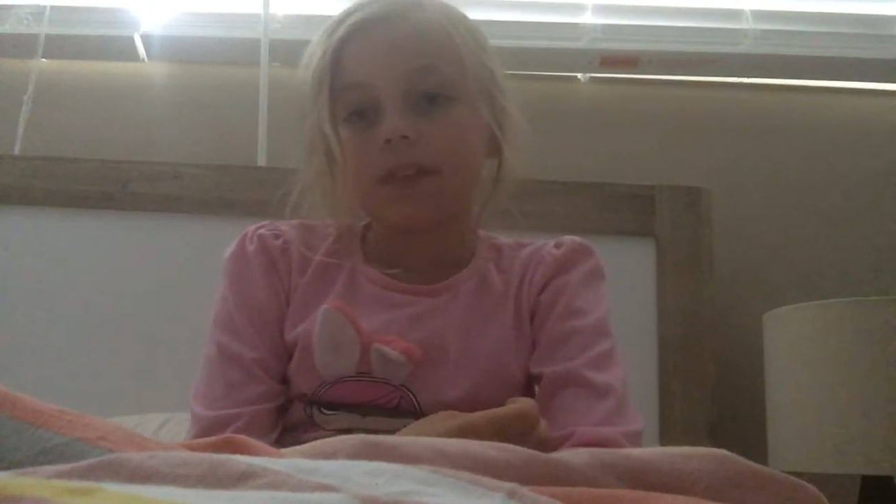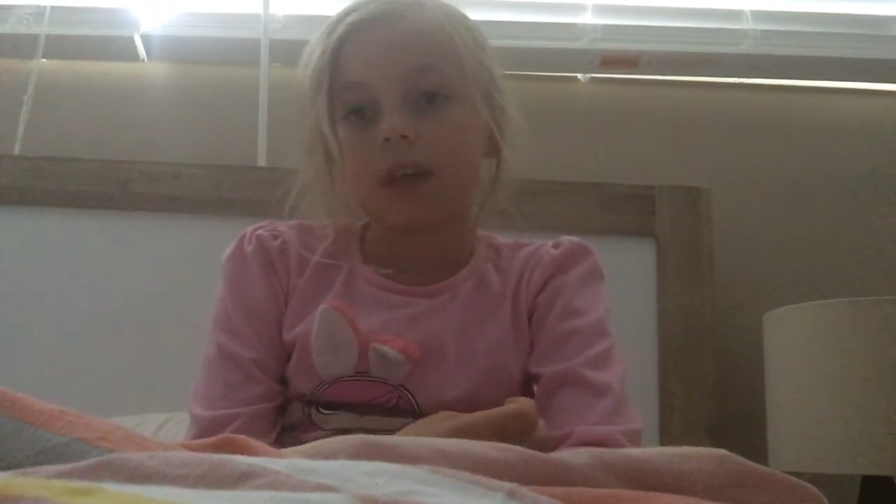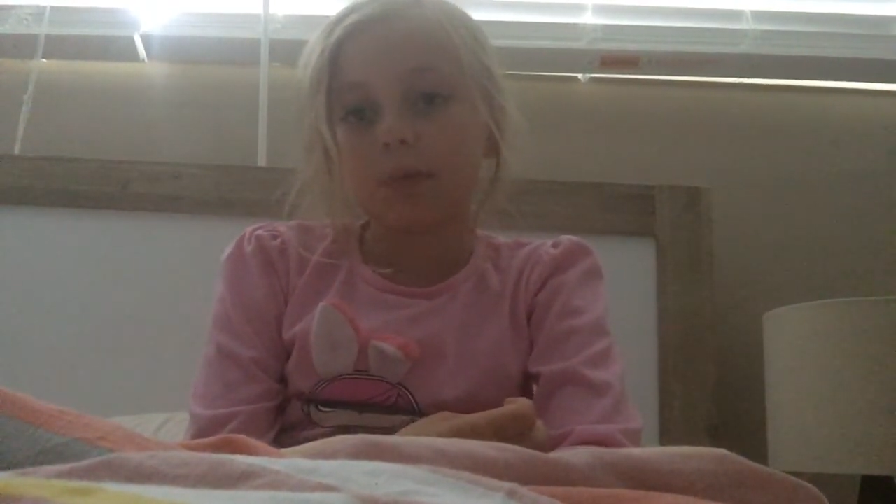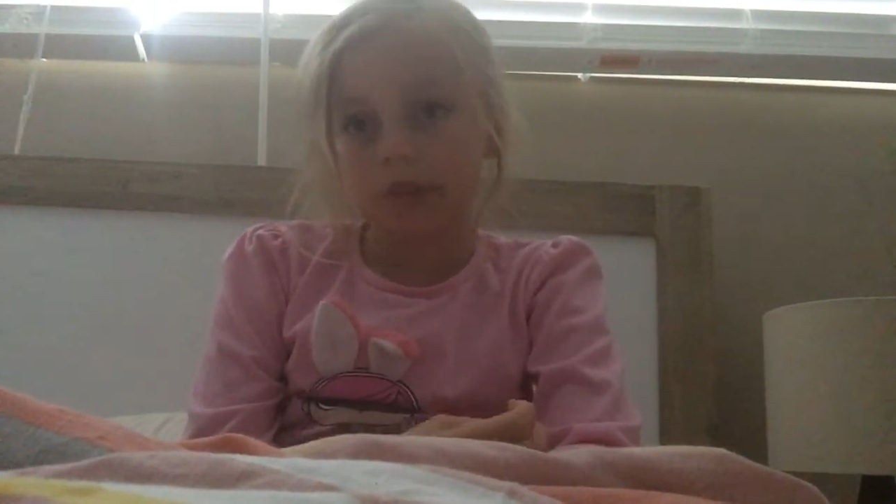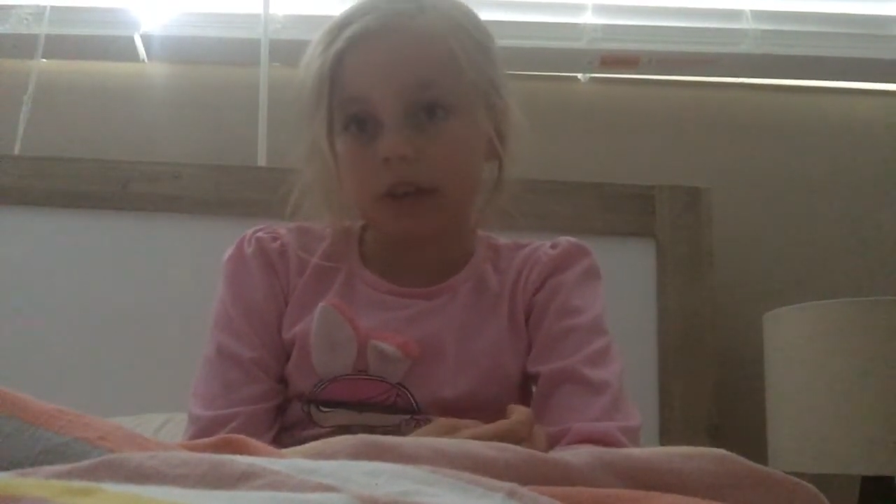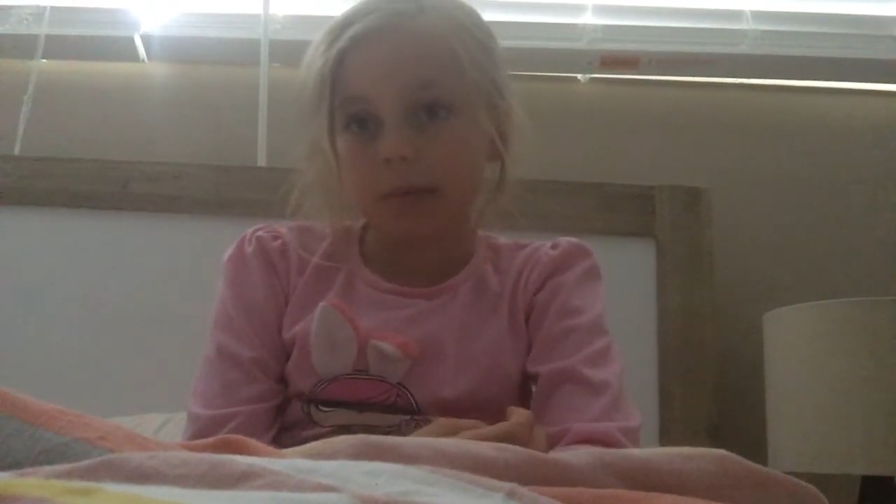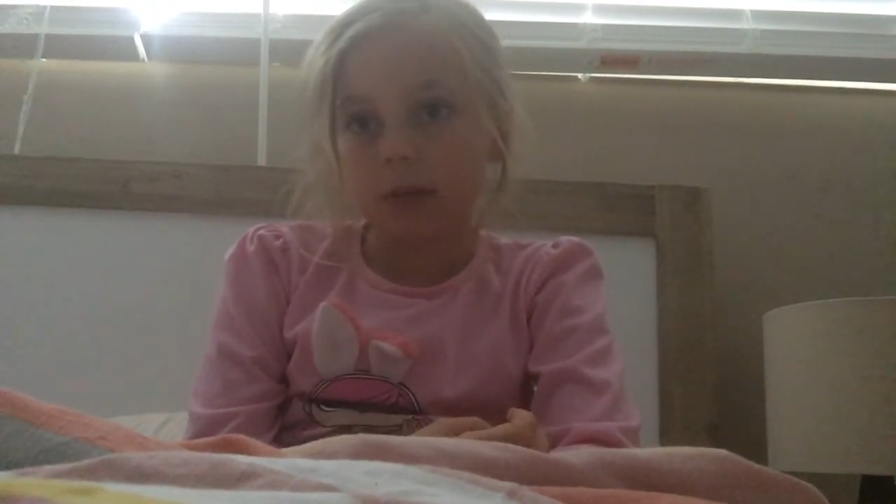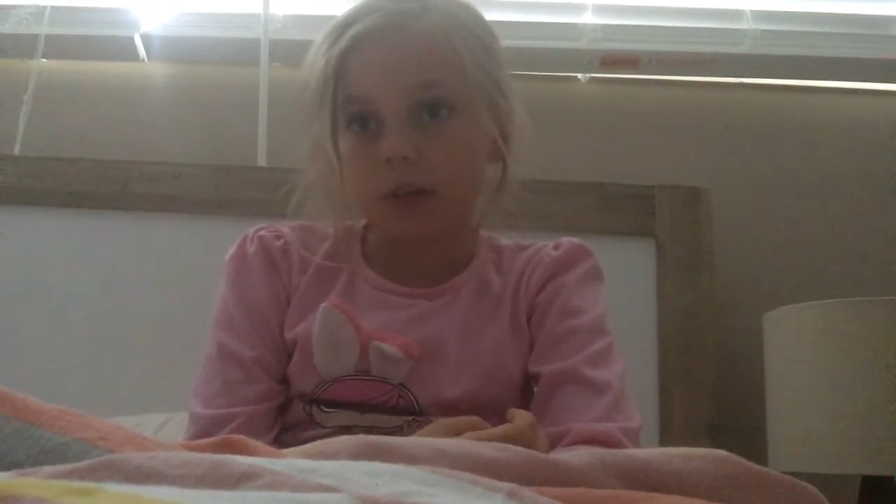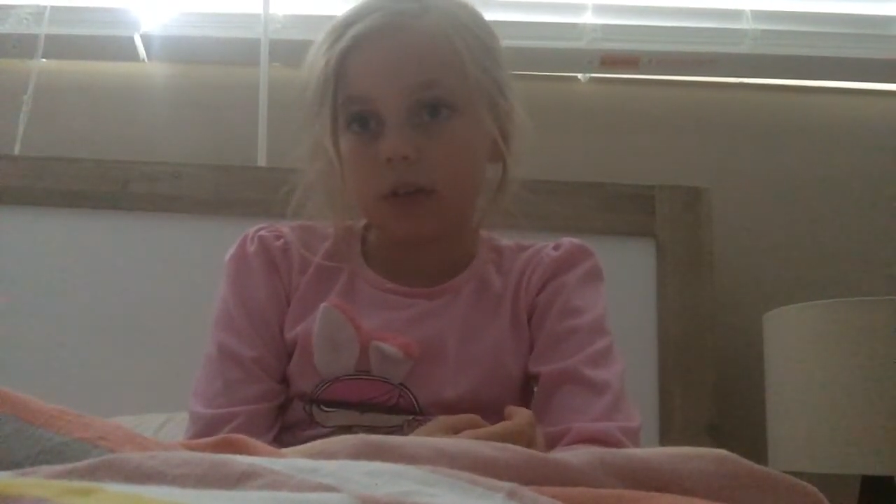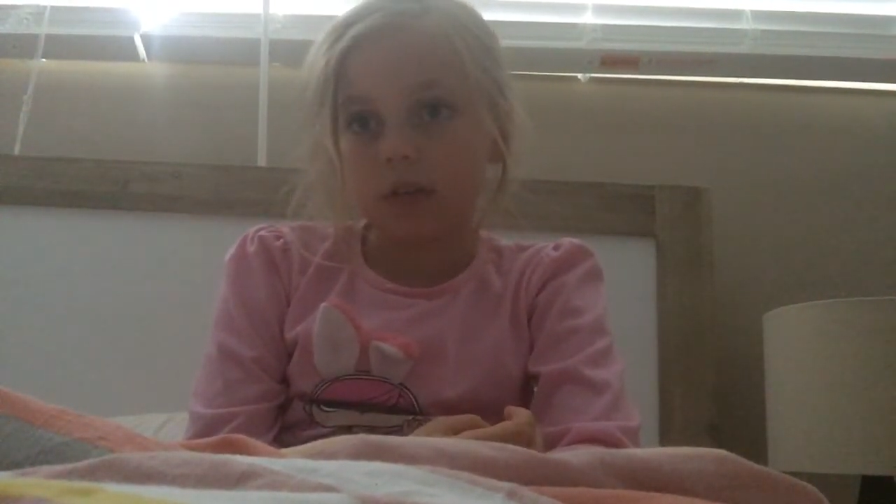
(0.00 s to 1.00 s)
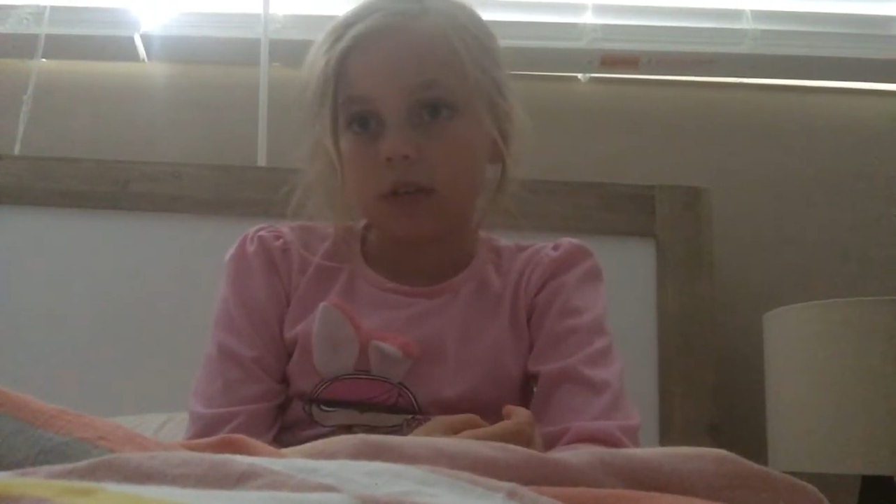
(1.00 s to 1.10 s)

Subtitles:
comment down below.